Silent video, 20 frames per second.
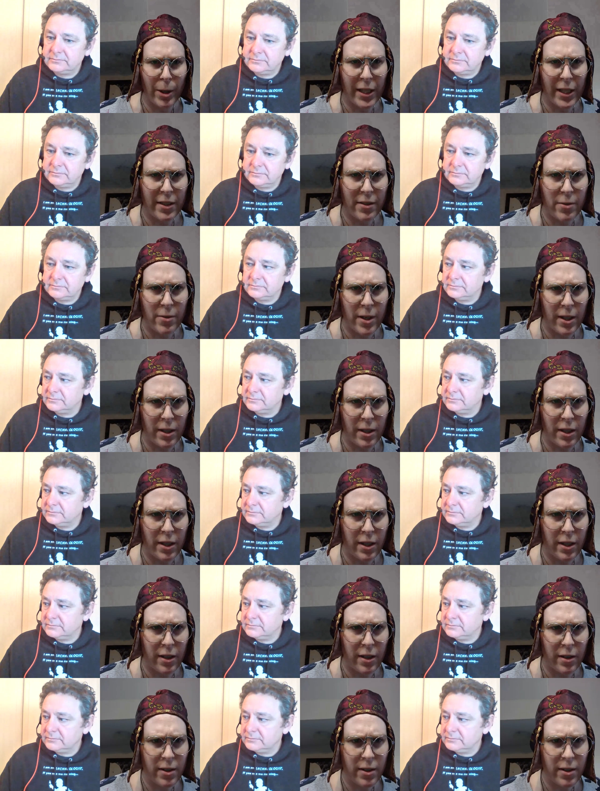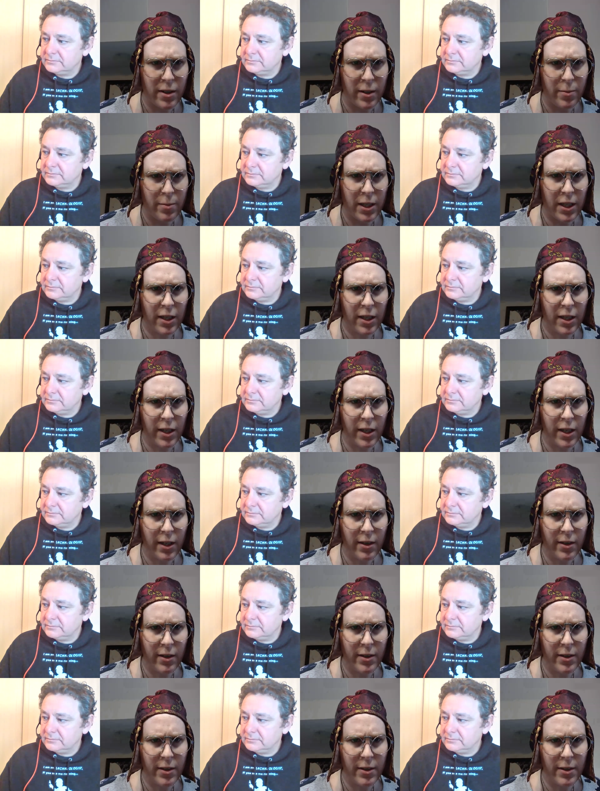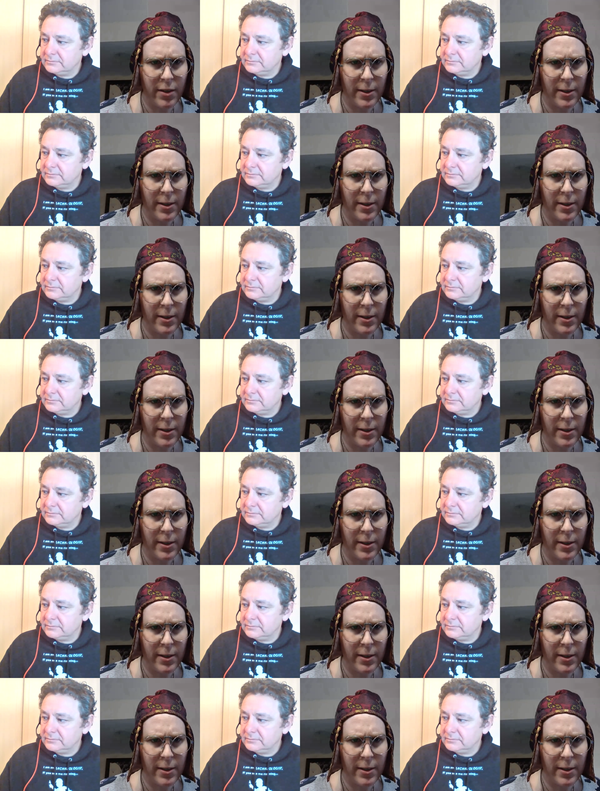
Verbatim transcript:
Speaker 1: sorry about this right here. Let me get there.